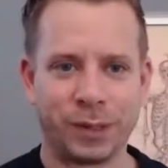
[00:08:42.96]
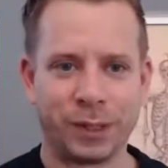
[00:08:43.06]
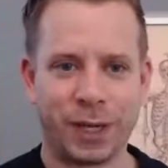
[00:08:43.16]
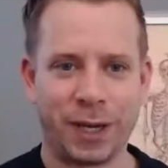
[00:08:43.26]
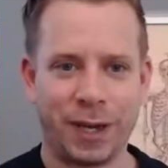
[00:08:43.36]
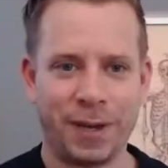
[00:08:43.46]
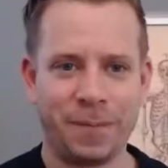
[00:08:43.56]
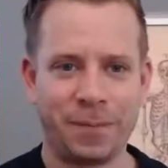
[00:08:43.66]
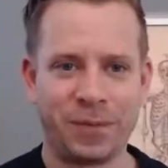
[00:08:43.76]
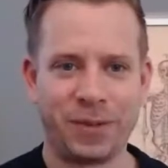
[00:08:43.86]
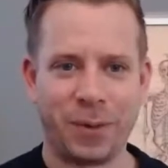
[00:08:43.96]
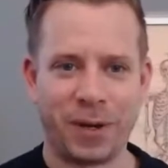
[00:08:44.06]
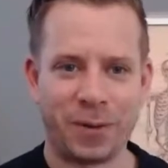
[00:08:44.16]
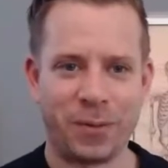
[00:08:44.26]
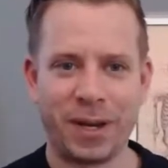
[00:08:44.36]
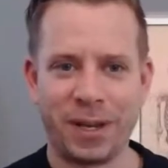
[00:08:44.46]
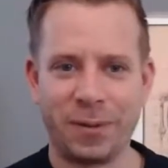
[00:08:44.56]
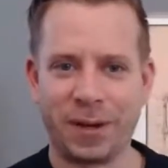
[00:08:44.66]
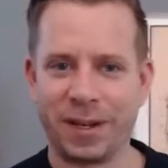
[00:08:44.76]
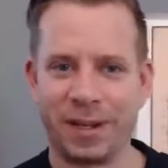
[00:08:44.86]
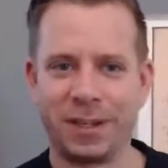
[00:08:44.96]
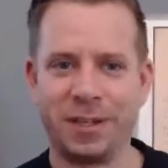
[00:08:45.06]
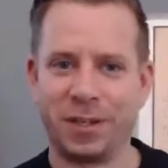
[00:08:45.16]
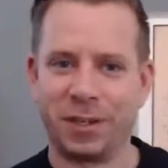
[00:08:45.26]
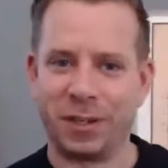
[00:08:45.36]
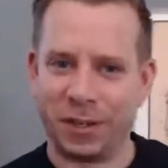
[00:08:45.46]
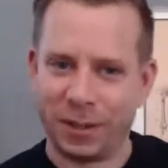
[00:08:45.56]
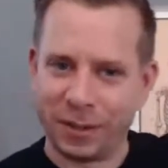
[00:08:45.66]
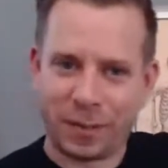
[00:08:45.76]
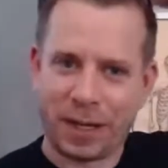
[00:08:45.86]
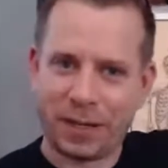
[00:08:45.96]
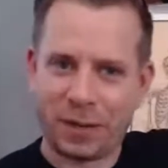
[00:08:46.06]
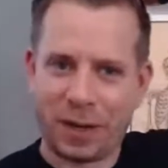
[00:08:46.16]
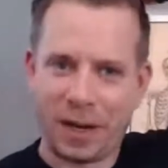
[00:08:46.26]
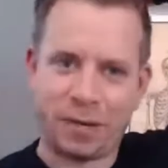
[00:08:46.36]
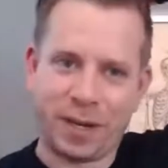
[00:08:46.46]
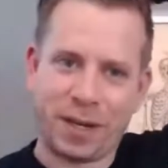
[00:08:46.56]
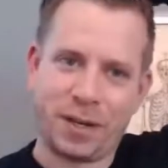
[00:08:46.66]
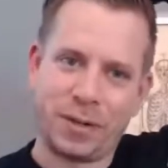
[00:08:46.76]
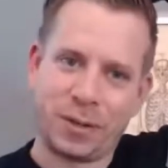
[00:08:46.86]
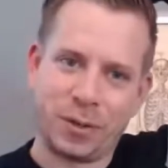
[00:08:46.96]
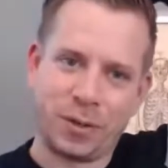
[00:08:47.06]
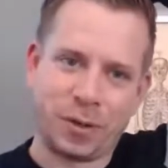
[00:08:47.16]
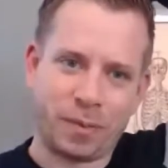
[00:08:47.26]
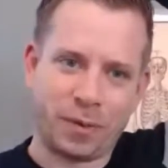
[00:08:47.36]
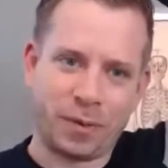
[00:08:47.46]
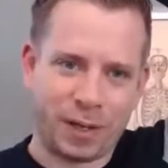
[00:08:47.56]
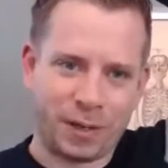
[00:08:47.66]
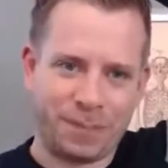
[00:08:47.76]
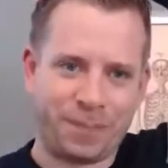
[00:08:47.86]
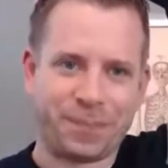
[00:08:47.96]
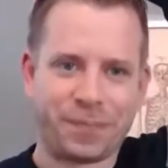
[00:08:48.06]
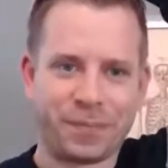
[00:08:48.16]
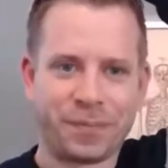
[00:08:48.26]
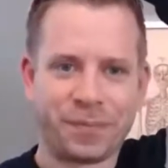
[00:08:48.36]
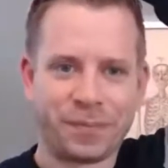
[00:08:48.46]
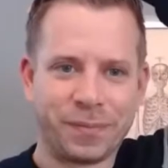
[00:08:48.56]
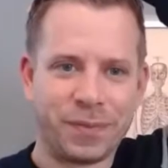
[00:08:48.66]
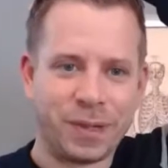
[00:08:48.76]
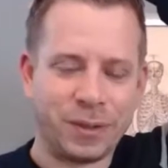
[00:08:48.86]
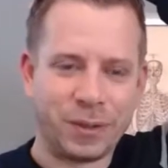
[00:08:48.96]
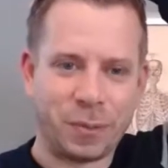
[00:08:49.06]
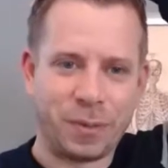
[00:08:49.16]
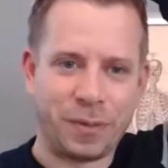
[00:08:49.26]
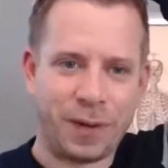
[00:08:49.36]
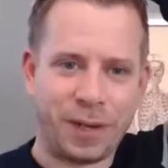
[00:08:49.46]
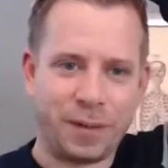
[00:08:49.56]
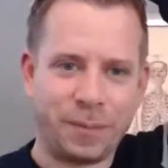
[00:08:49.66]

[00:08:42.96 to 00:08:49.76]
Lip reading: Okay. So when you're ready, what I'd like you to do is place your left hand on top of your head. On top of your head.